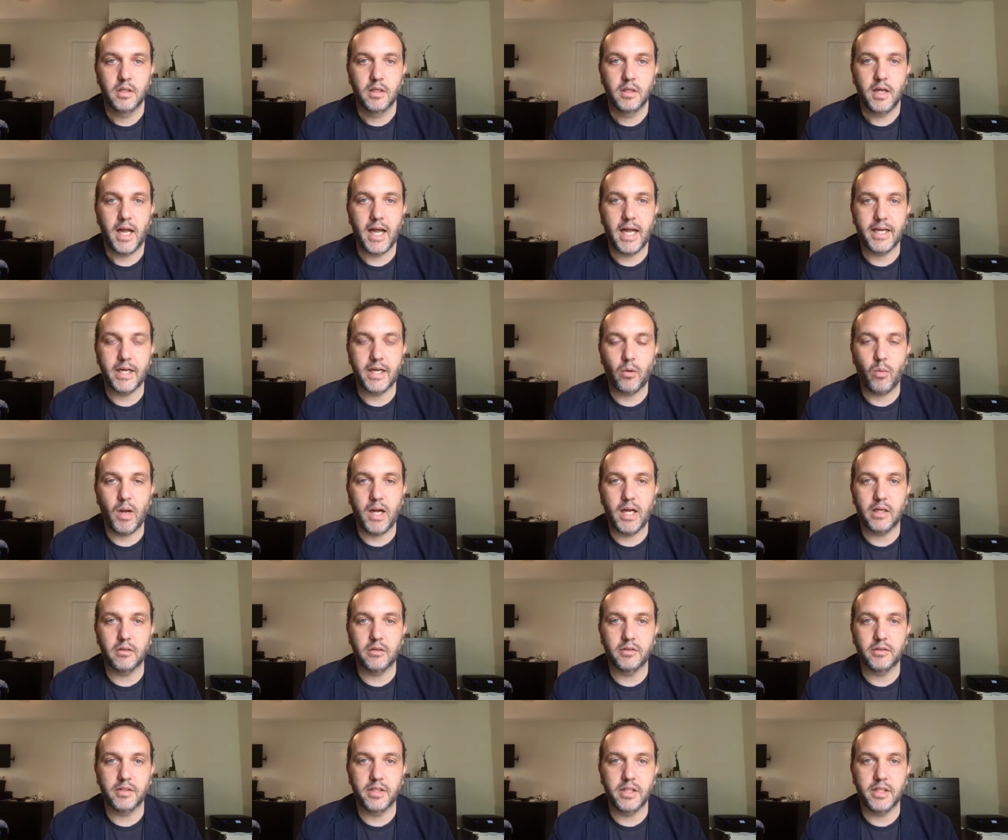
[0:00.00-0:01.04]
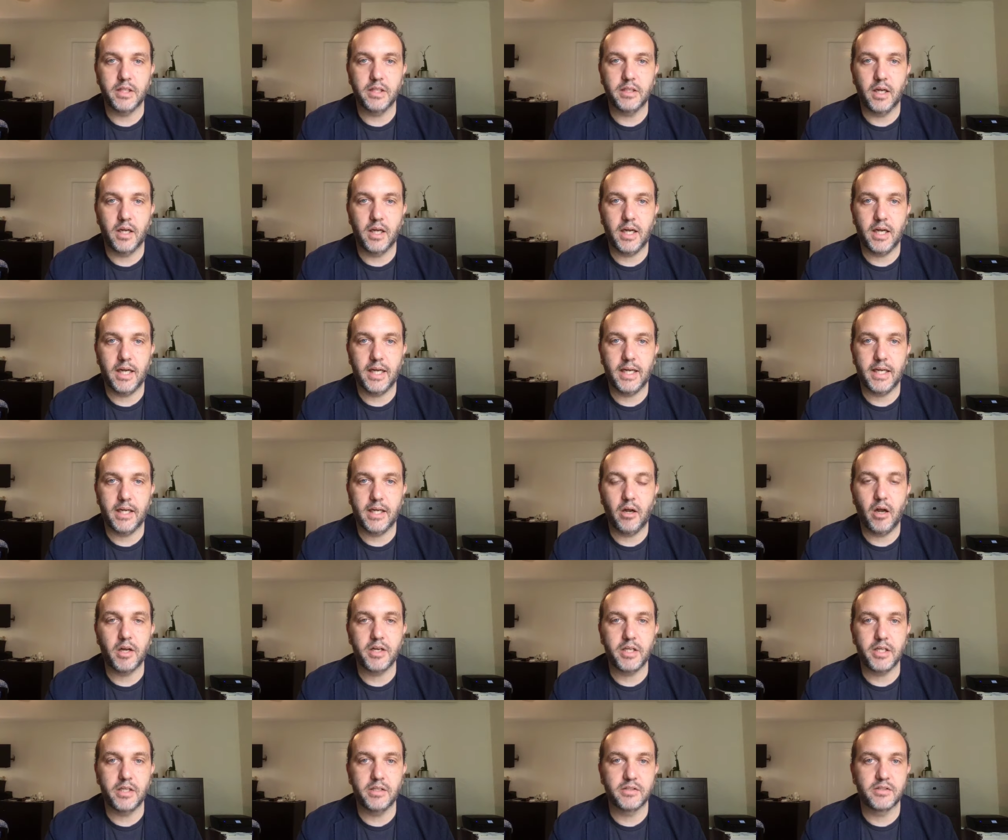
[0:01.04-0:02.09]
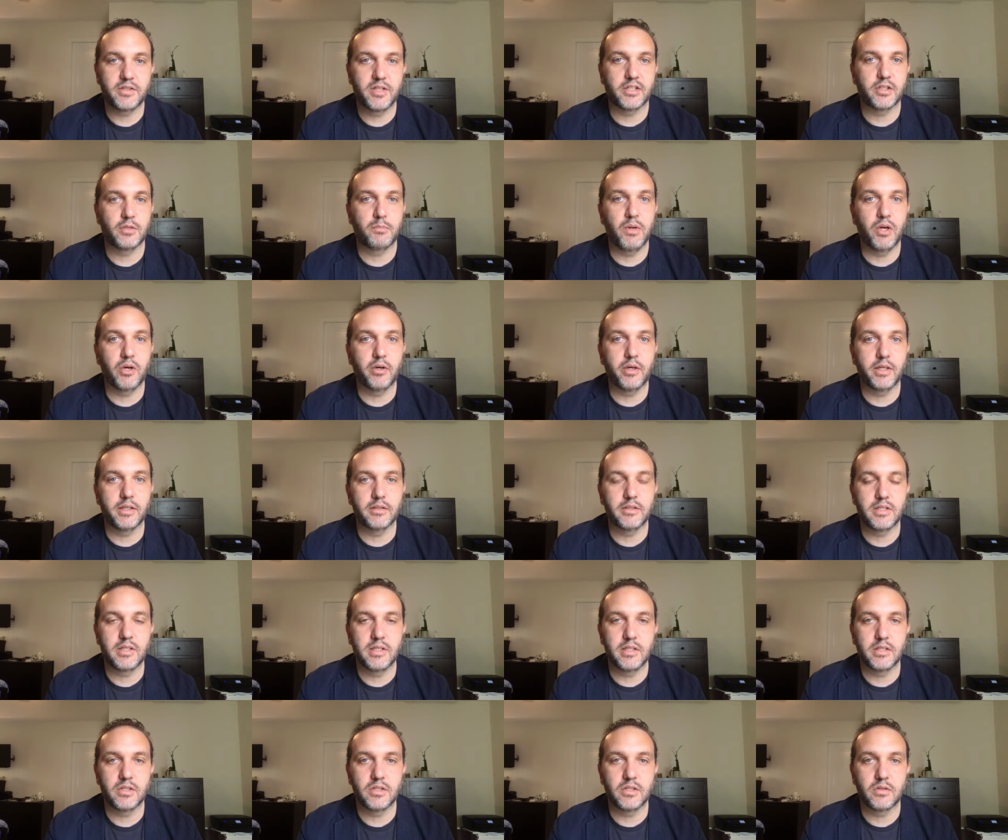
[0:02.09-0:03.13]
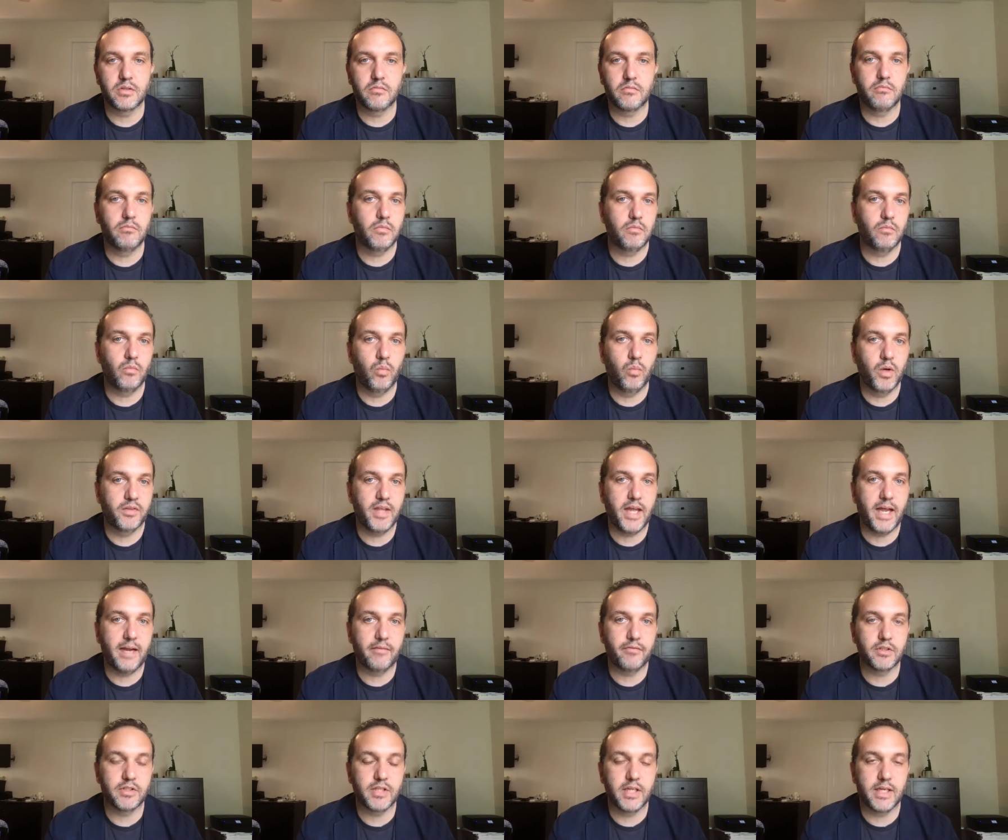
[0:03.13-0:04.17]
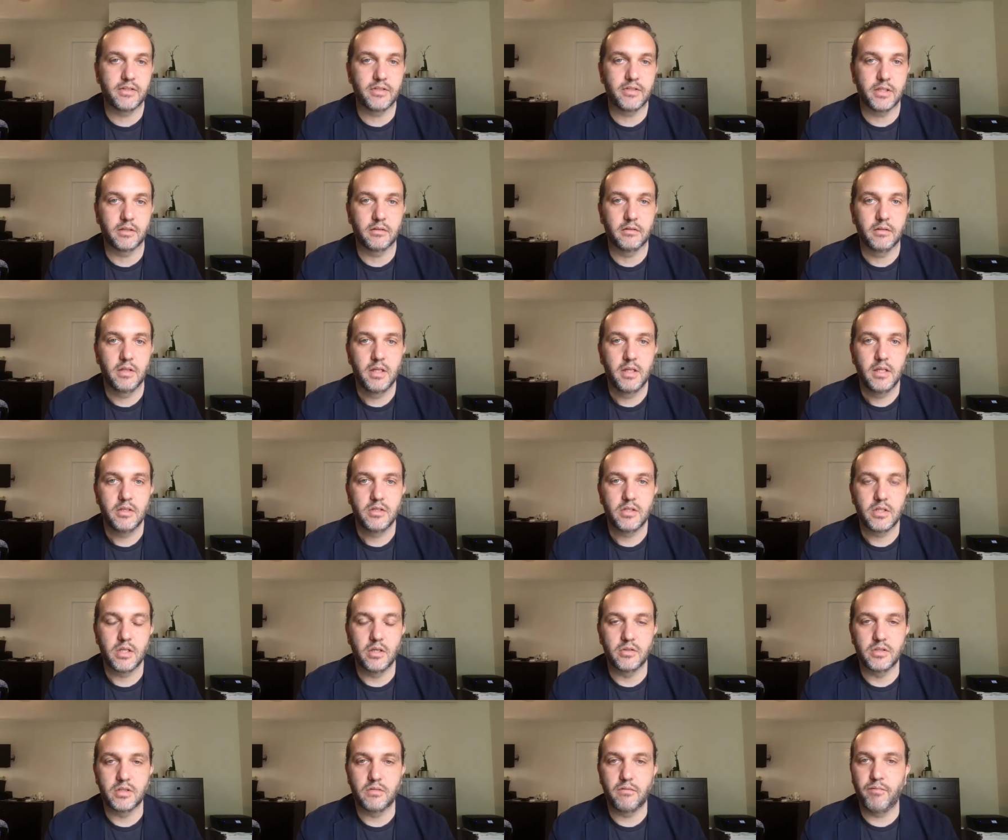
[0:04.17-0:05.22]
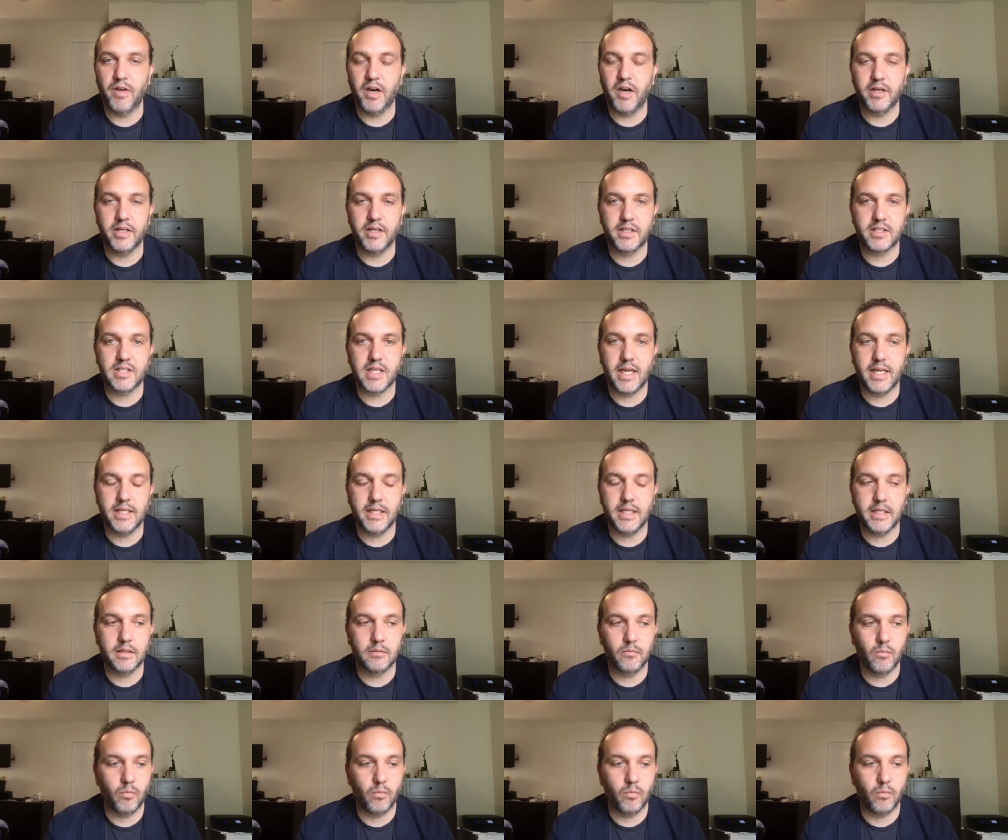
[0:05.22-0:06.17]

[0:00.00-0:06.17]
high quality audience experiences with advertising. So it's very exciting.